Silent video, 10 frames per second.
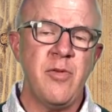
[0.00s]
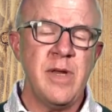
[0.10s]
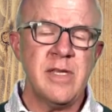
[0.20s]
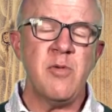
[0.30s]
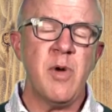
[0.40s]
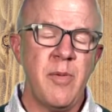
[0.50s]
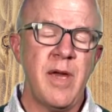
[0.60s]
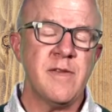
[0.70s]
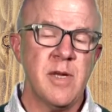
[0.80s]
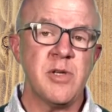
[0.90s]
reason why we
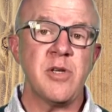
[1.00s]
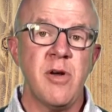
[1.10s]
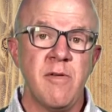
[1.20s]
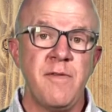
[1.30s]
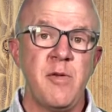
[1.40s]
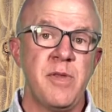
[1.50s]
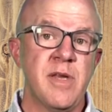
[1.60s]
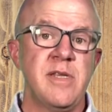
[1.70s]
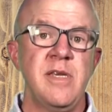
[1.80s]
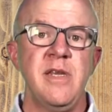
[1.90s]
have so much conflict with
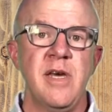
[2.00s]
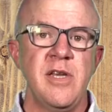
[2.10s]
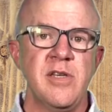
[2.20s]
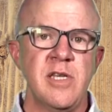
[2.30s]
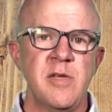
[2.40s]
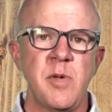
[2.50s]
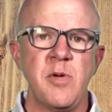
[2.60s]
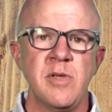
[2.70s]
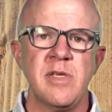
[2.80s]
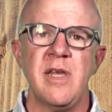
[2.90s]
our teenagers is
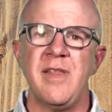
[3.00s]
because